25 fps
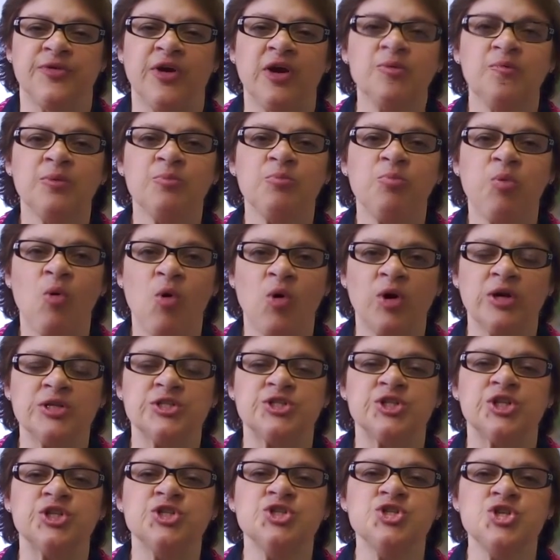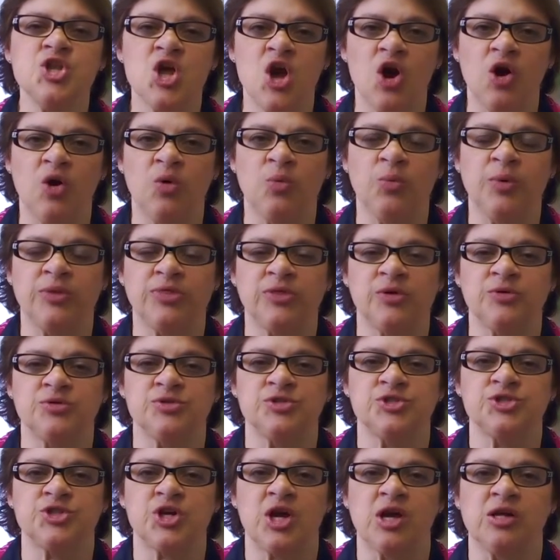Very important to know what
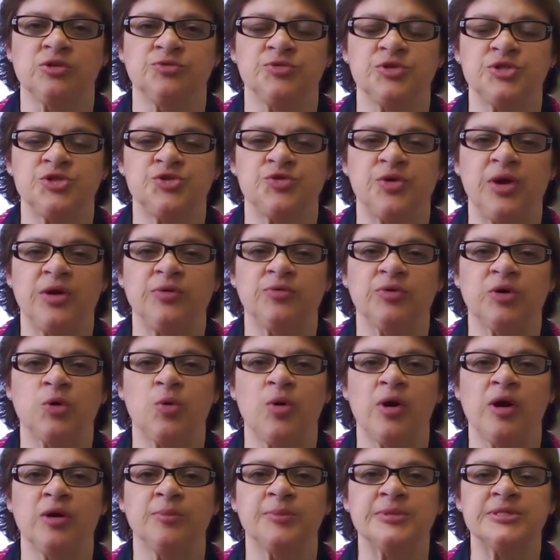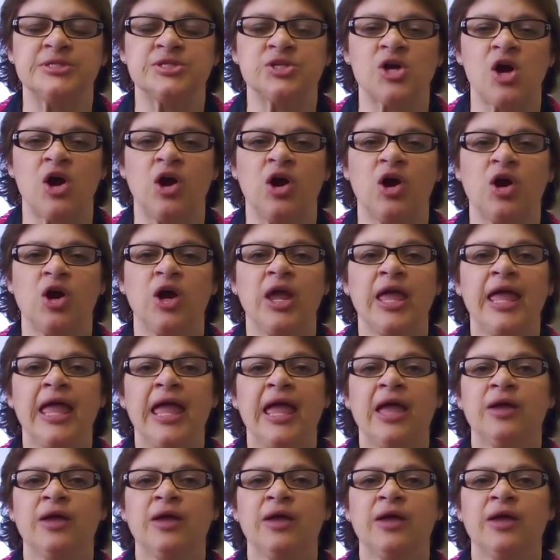those child restraint requirements are